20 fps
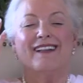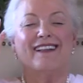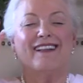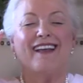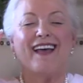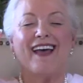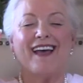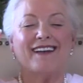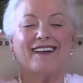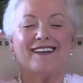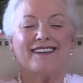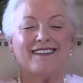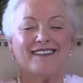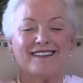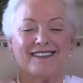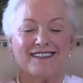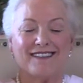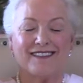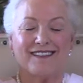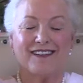That
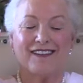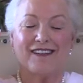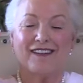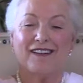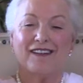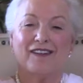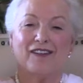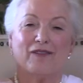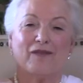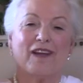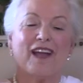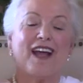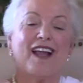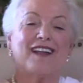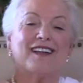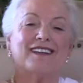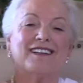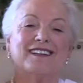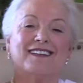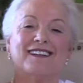is the
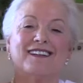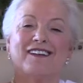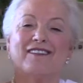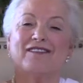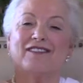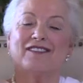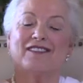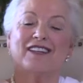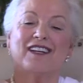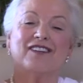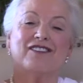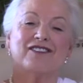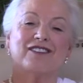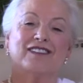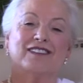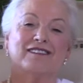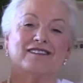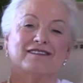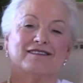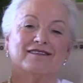reality of
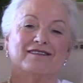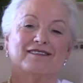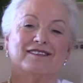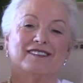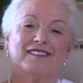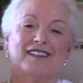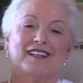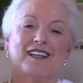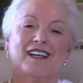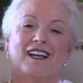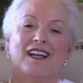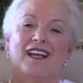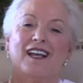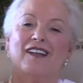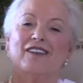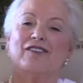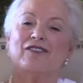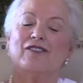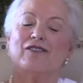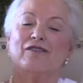ascension.
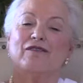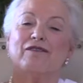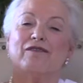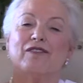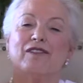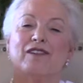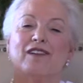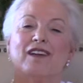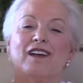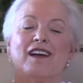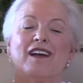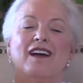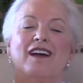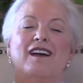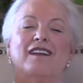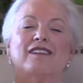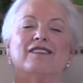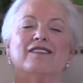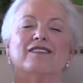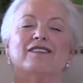And so for
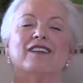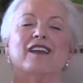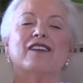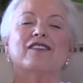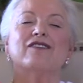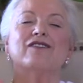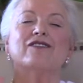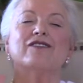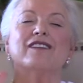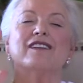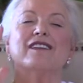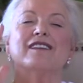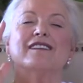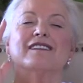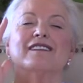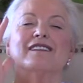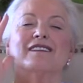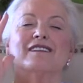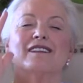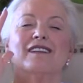
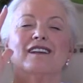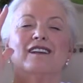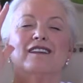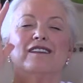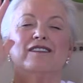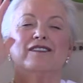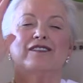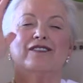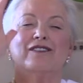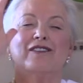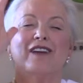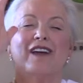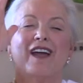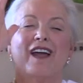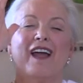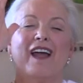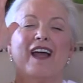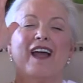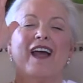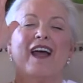ascension to
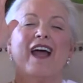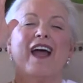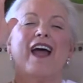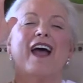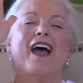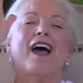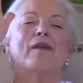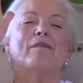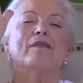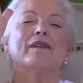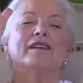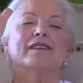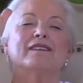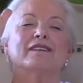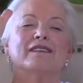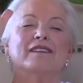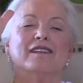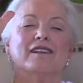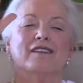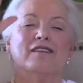happen,
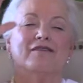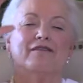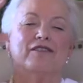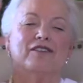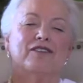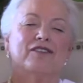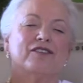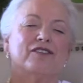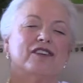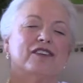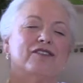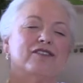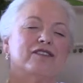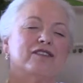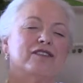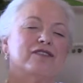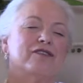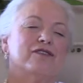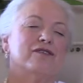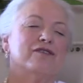for
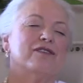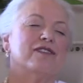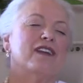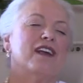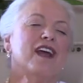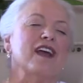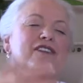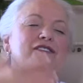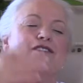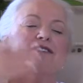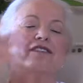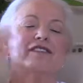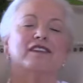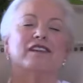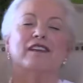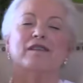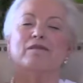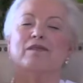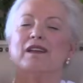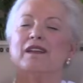ascension to
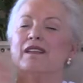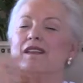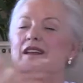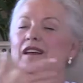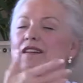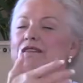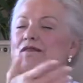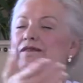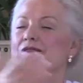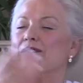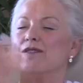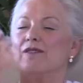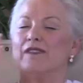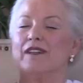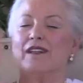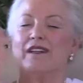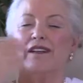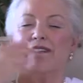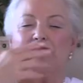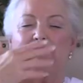naturally be the
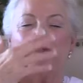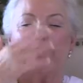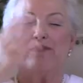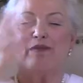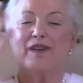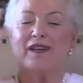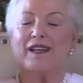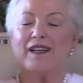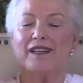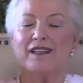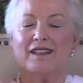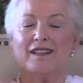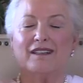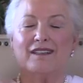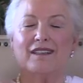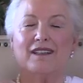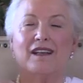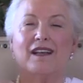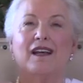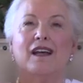unfolding of your
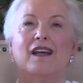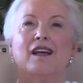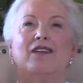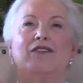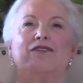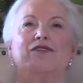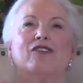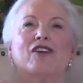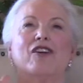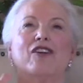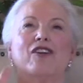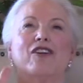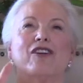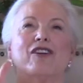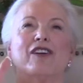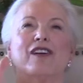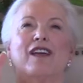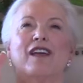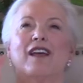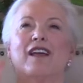being,
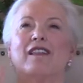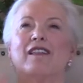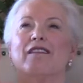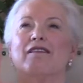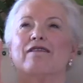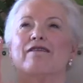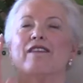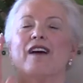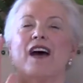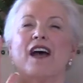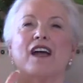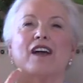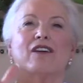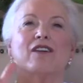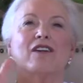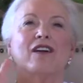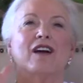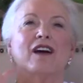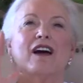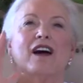turn the
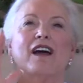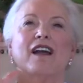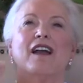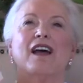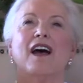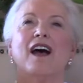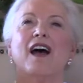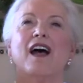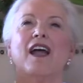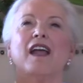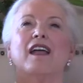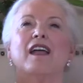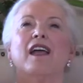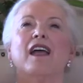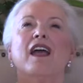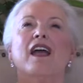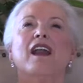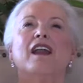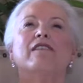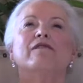fire on high.
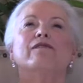And